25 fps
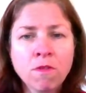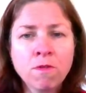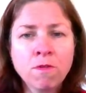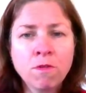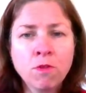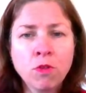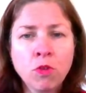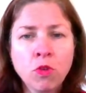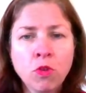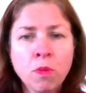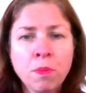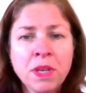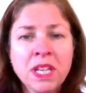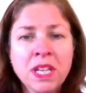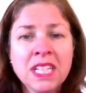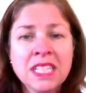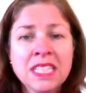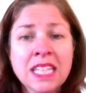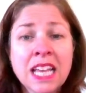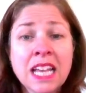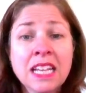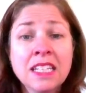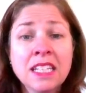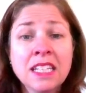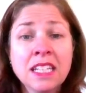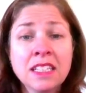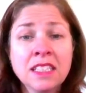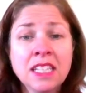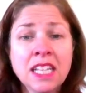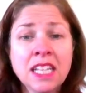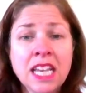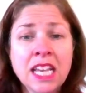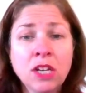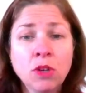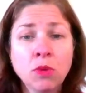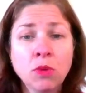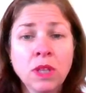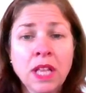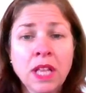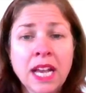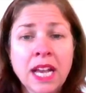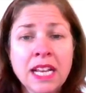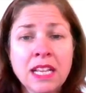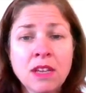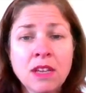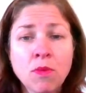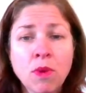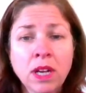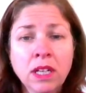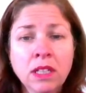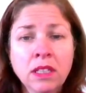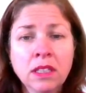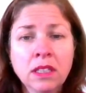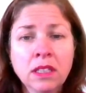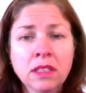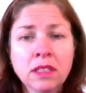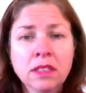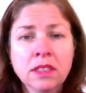4 because that does equal 81.